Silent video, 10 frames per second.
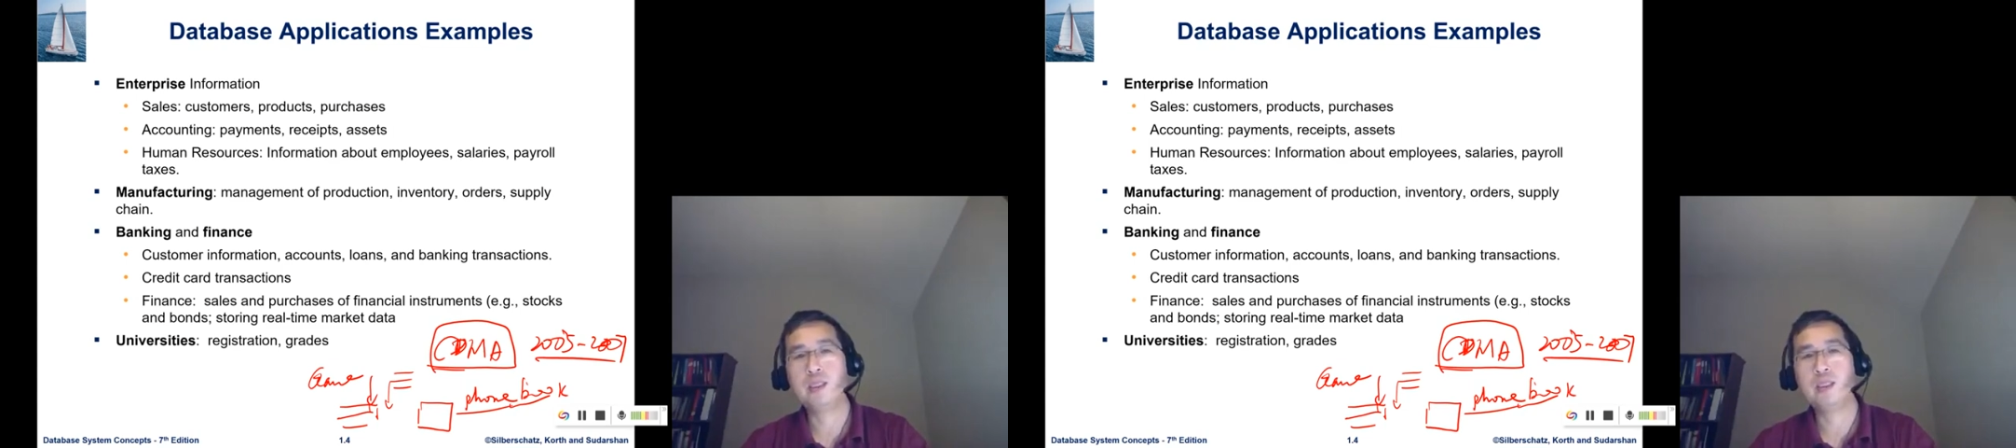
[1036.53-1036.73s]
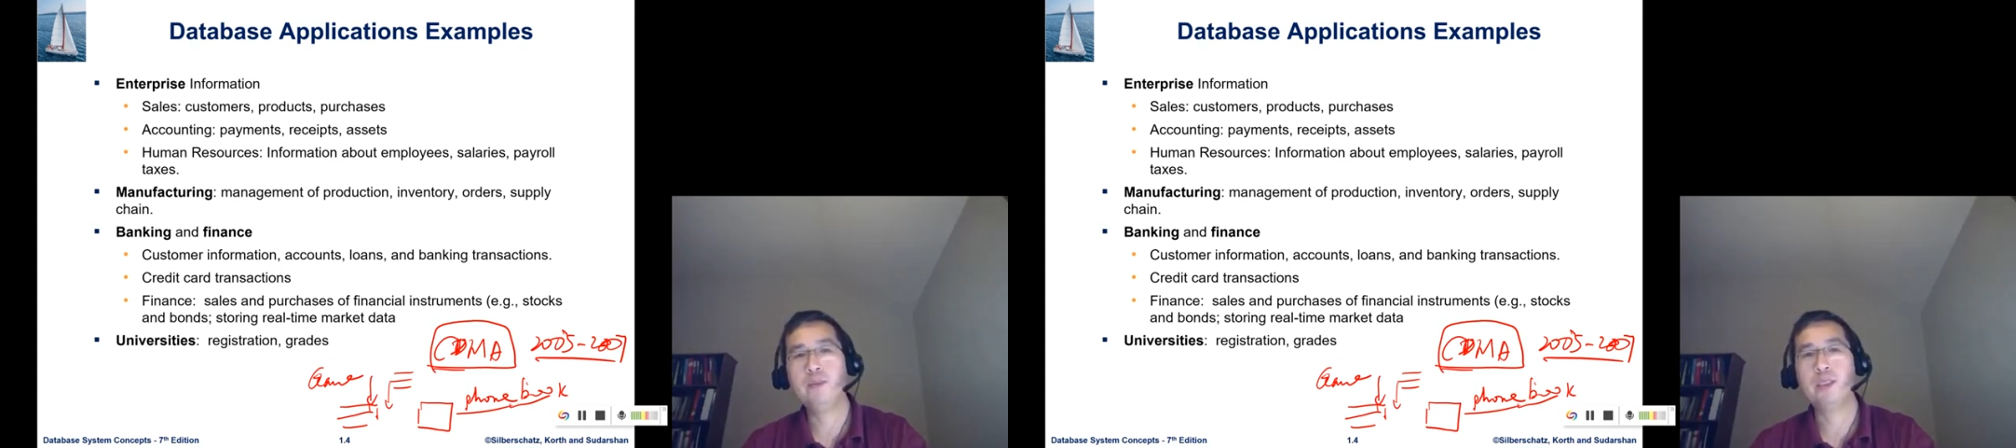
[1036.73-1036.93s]

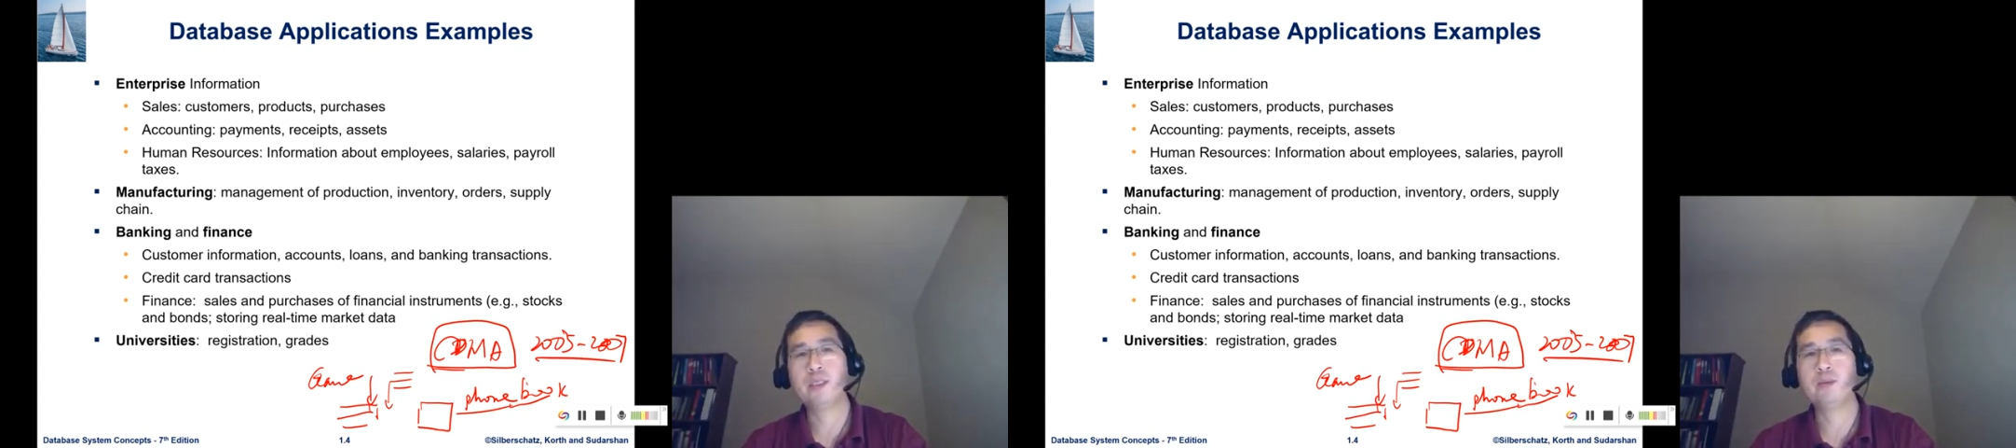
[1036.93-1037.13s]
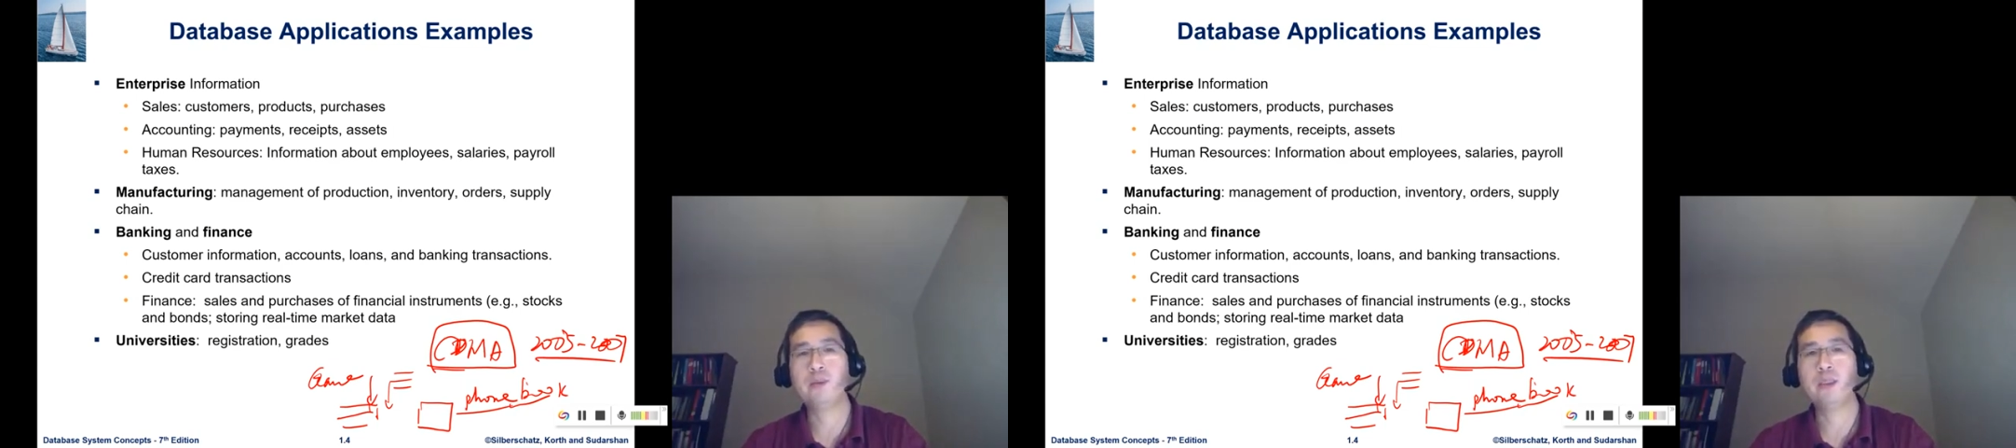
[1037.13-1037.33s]
and
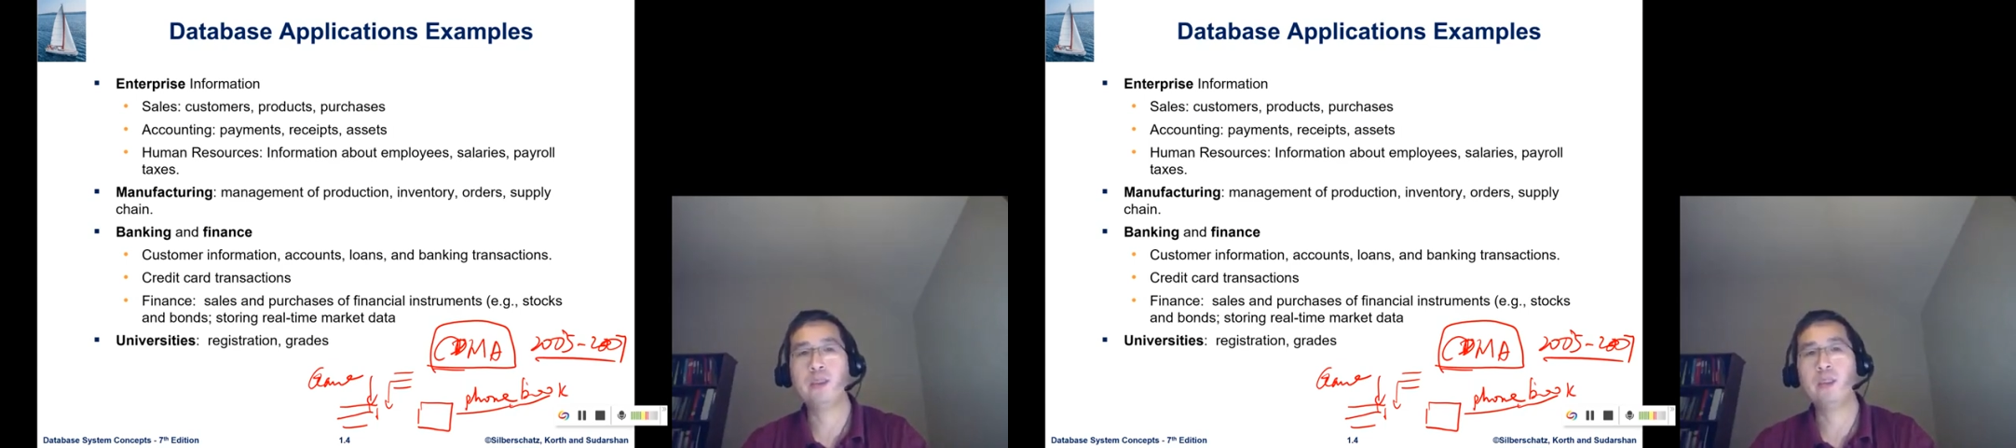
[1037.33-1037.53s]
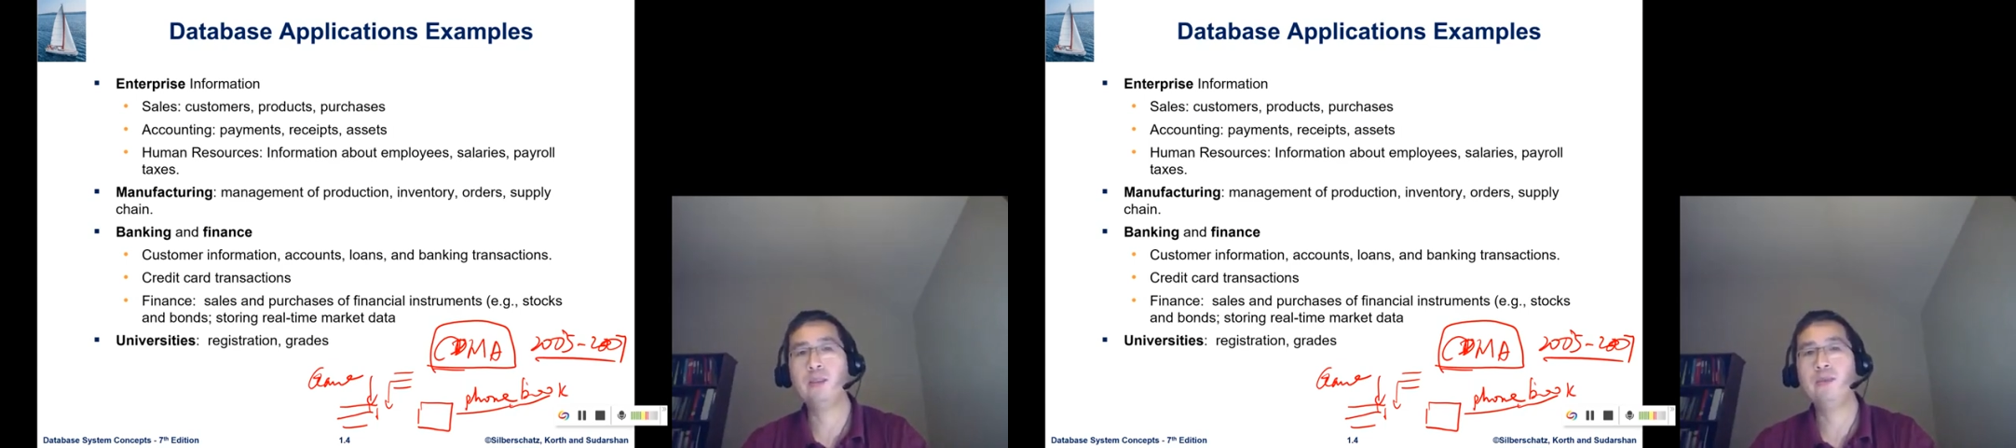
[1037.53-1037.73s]
also the
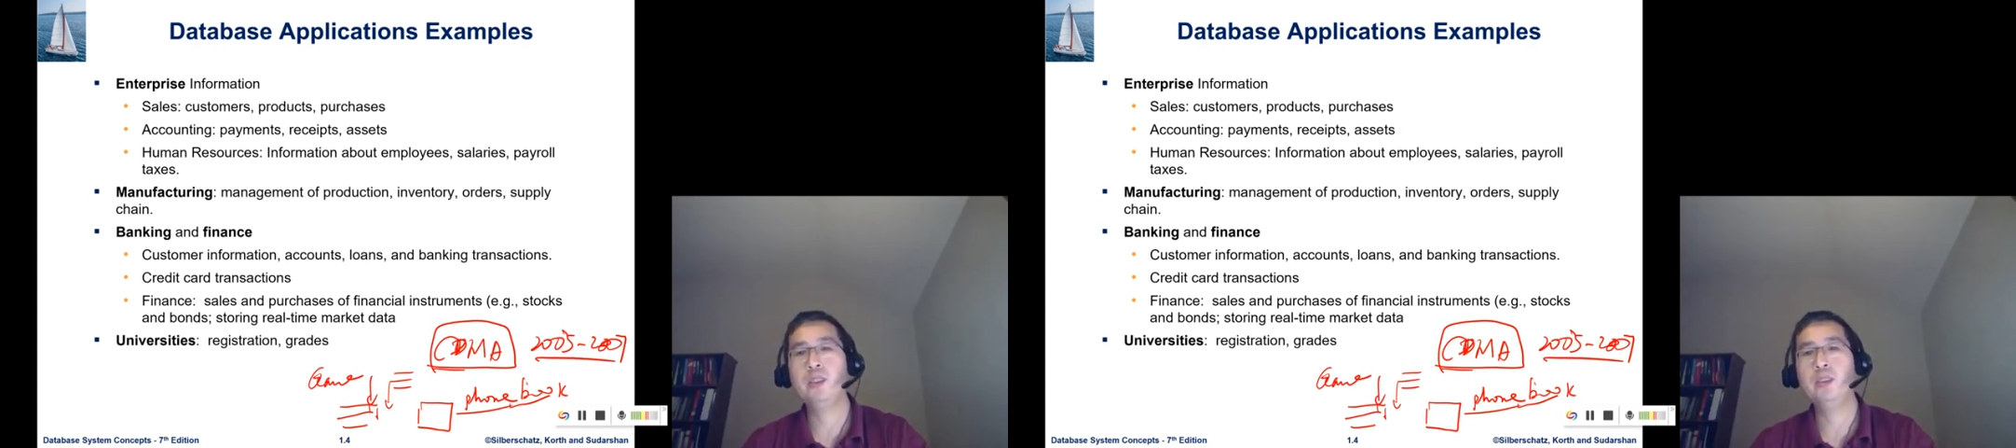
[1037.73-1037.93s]
products.